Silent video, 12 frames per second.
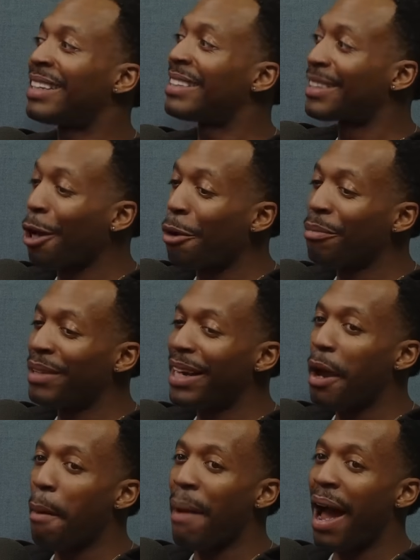And so
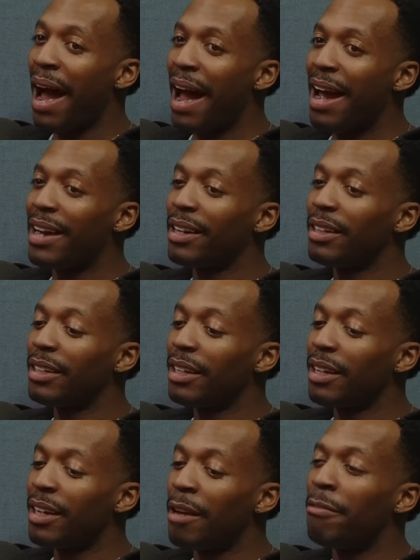I
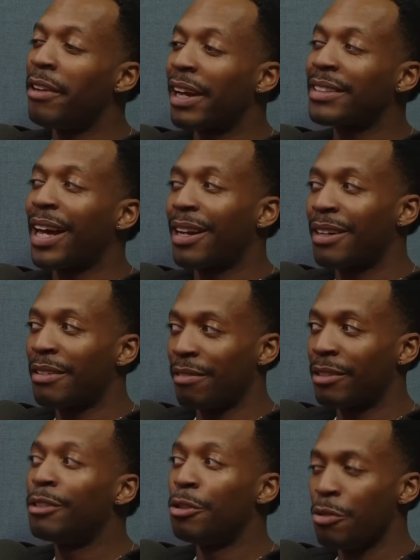am very excited
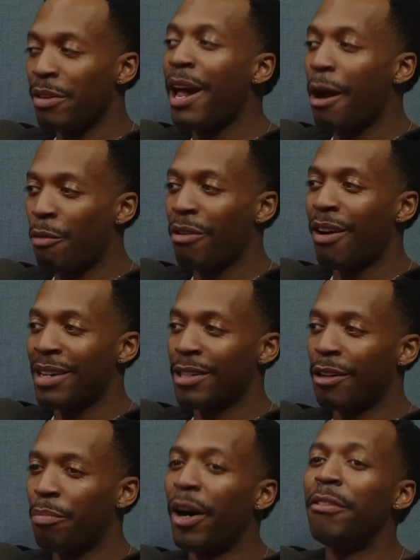to do that one
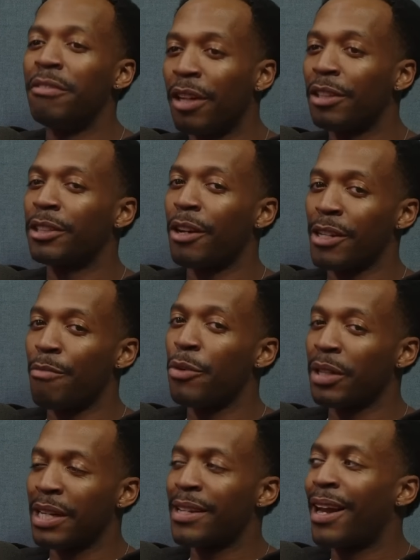also. Both of those shows I'm
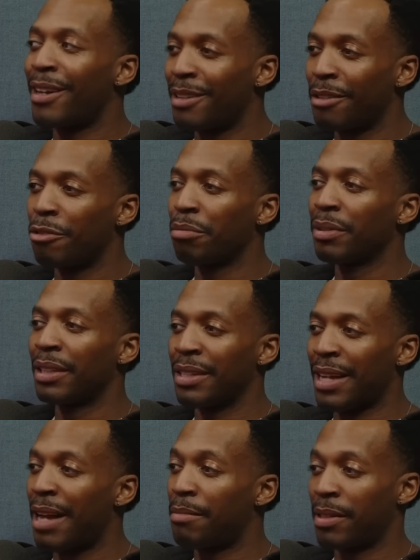really excited to do
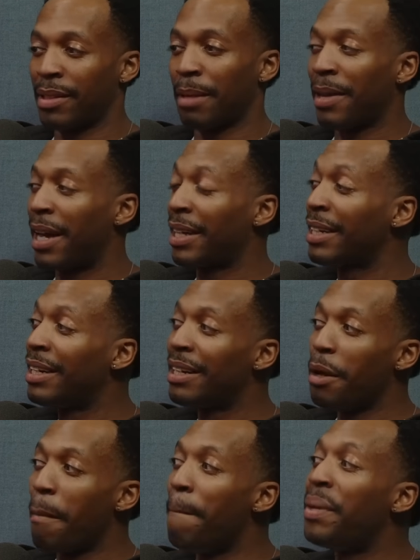because I'm like
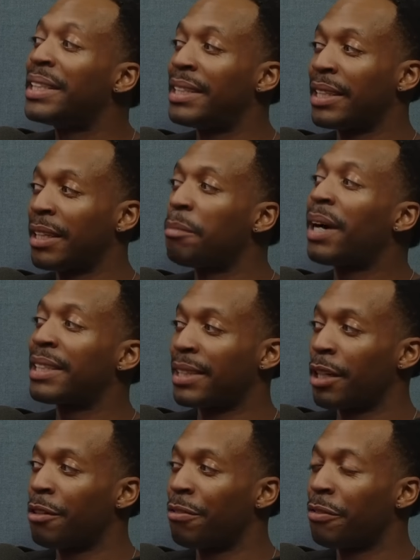busying
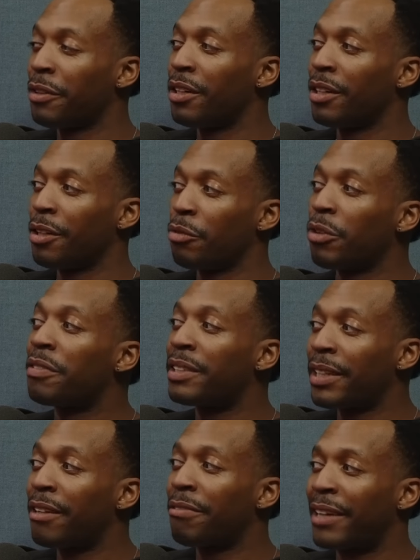myself with
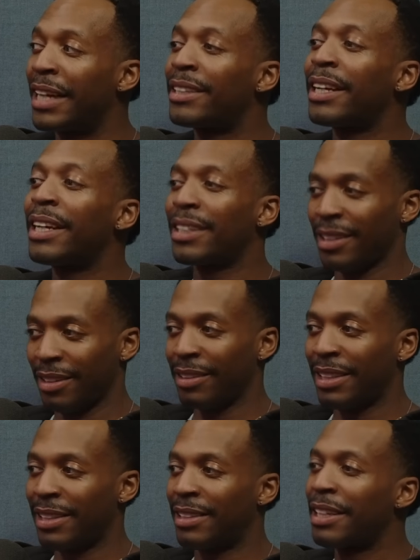stuff. And I think
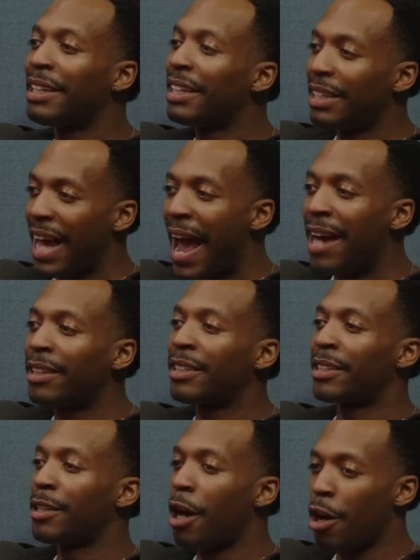this
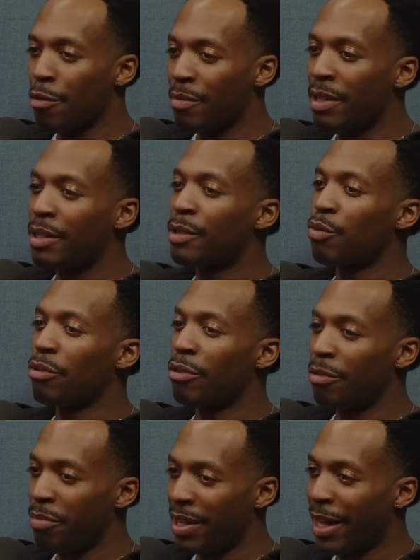Alex and the Homies
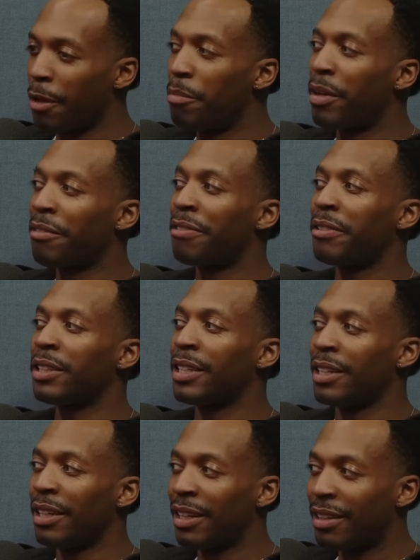will be like a
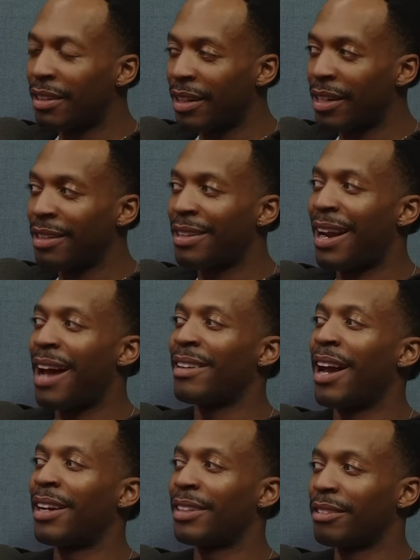monthly thing that I
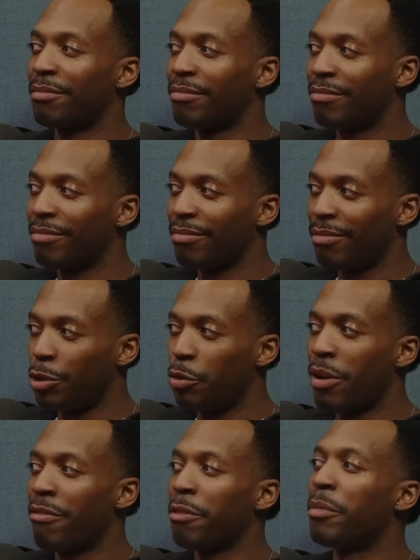like do every